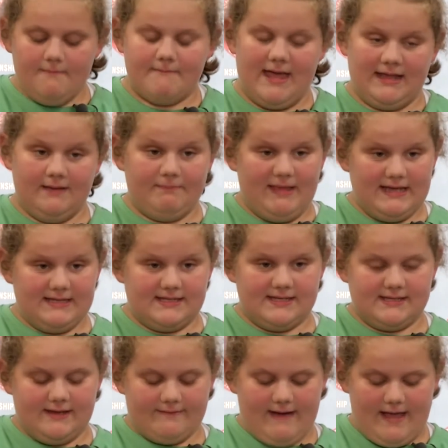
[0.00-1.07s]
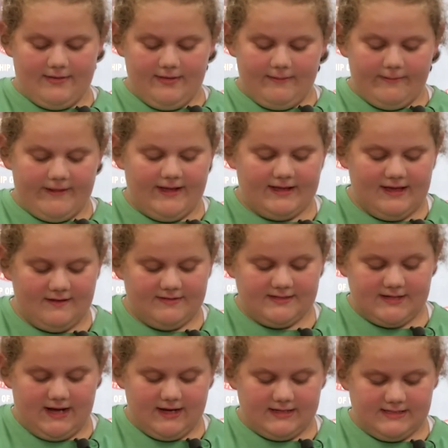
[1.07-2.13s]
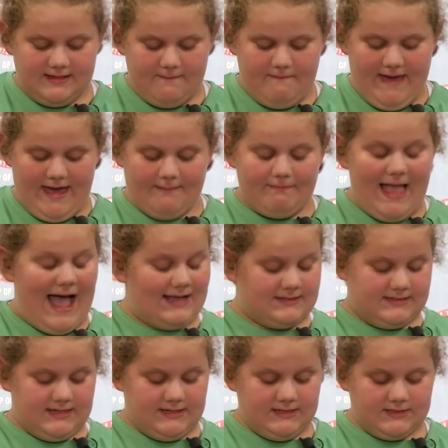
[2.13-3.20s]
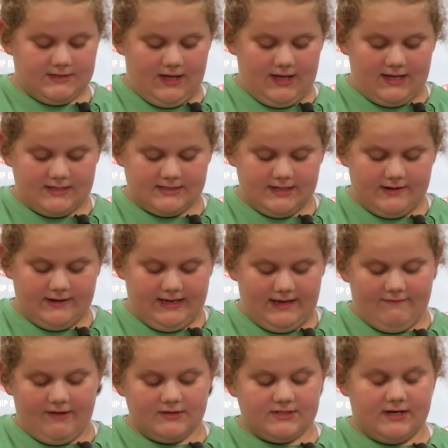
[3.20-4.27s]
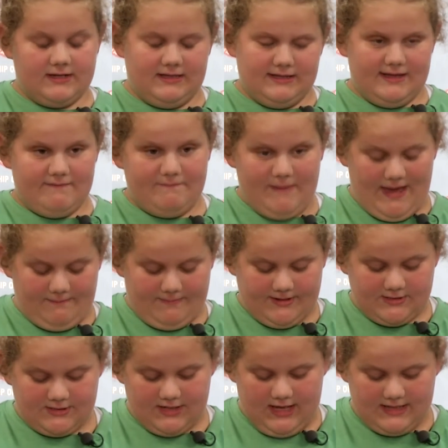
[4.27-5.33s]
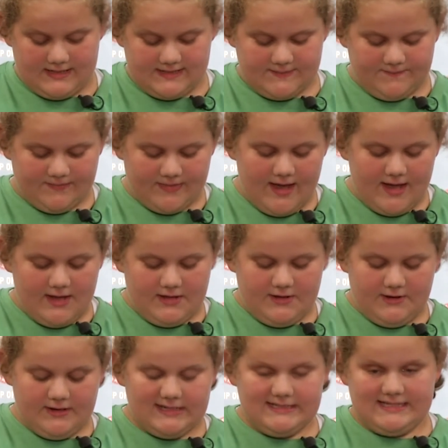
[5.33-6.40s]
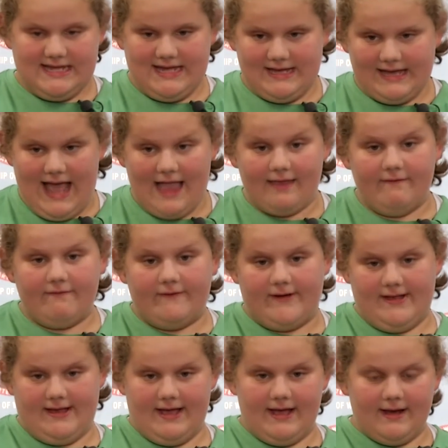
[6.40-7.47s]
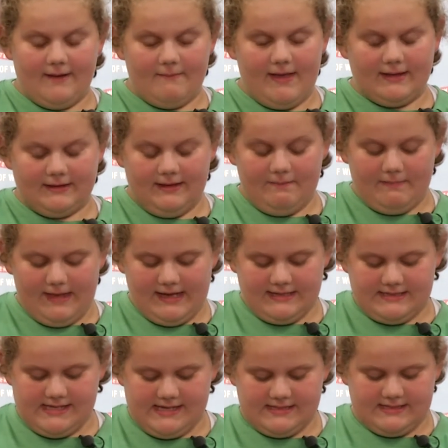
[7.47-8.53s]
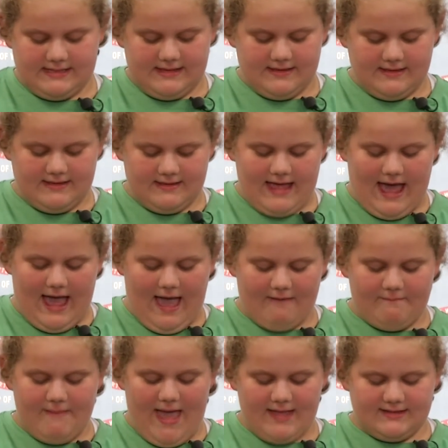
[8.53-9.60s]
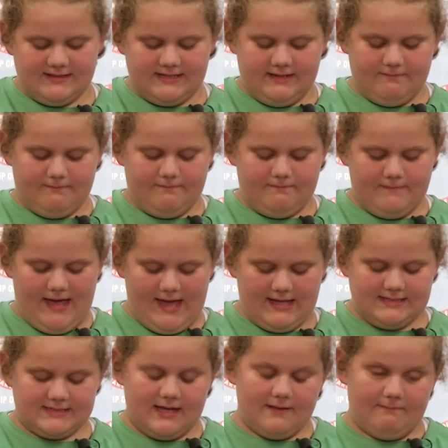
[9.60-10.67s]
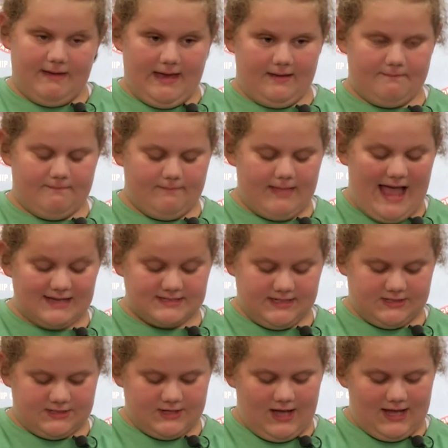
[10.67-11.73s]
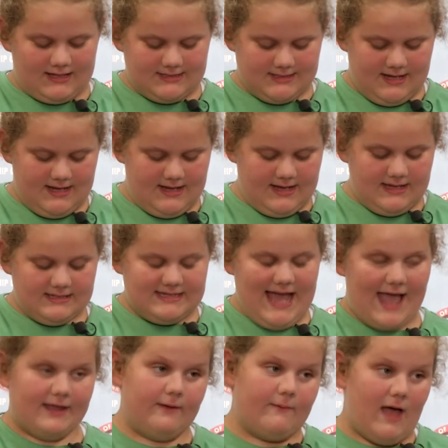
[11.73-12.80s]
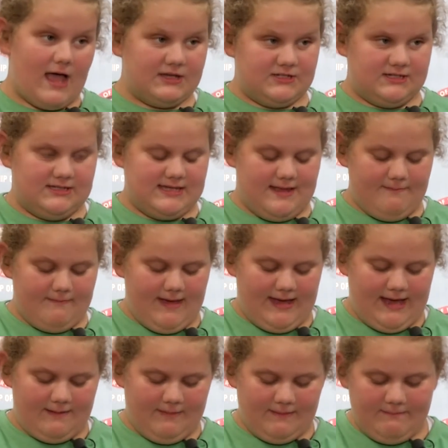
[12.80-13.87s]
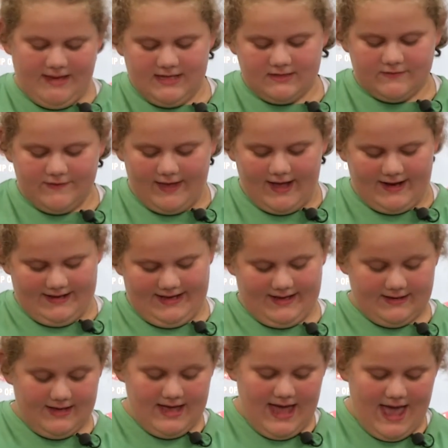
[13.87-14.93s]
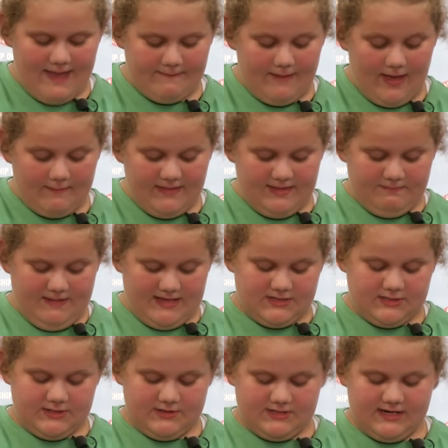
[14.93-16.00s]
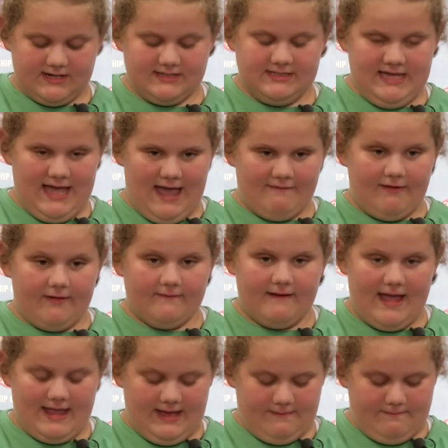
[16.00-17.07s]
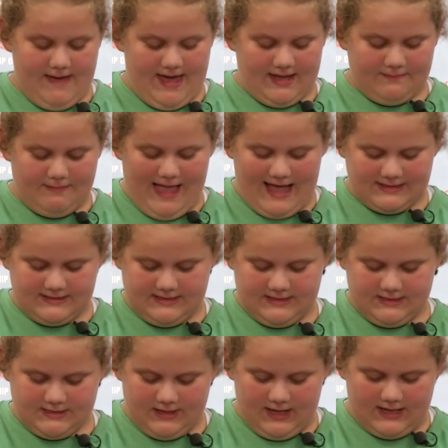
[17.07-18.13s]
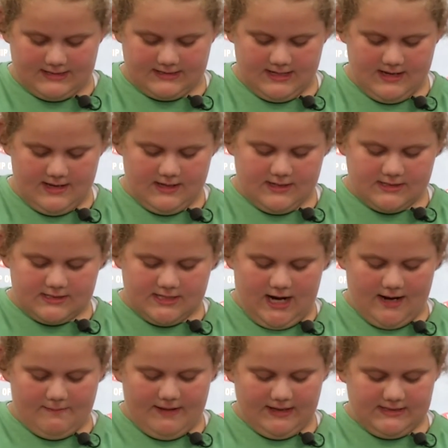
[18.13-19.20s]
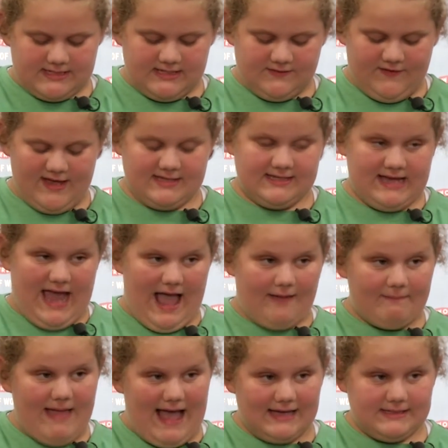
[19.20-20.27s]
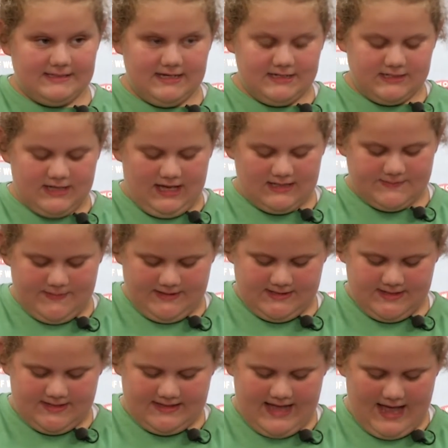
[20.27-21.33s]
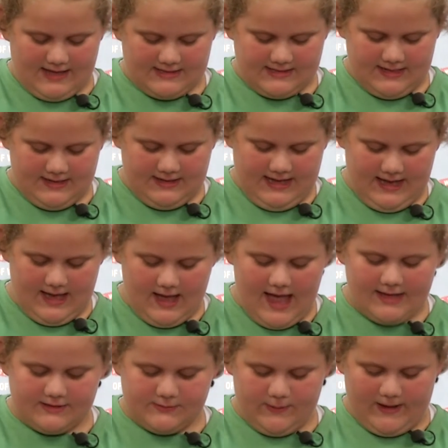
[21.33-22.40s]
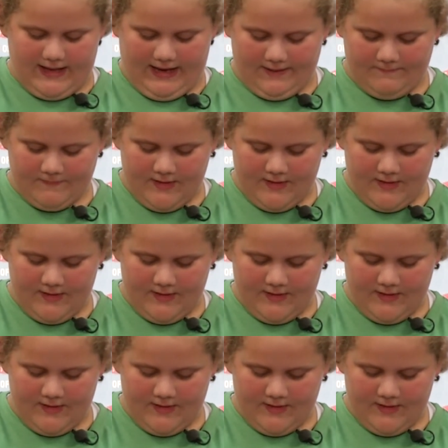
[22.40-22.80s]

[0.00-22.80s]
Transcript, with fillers: Many places around the world have started to ban plastic straws or give alternative paper straws. New York City and California are among the places that have pending bans on plastic straws. Seattle, Washington, Miami Beach, Florida, and Monmouth Beach, New Jersey have already banned plastic straws. Starbucks is phasing out plastic straws by 2020.